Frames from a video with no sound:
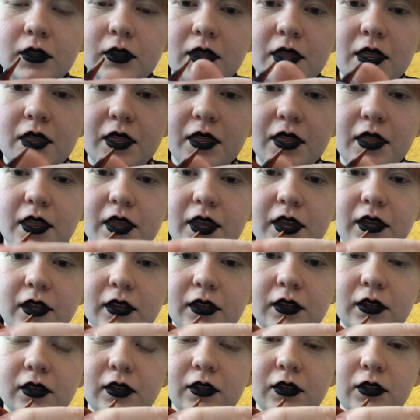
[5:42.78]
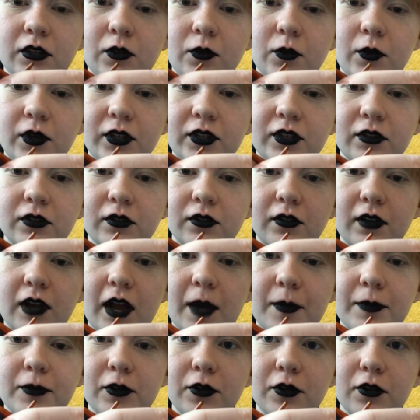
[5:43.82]
And then you want to
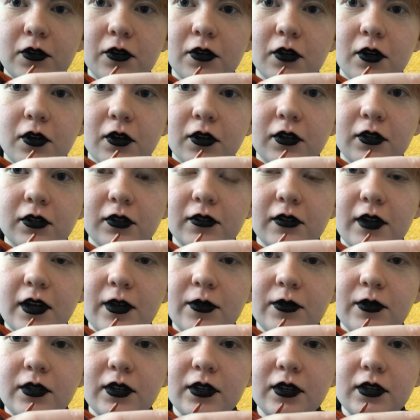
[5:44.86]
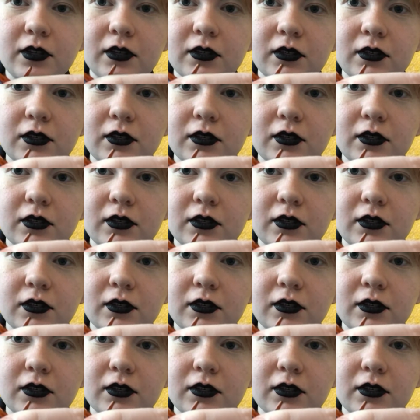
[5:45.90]
wrap your yarn around it.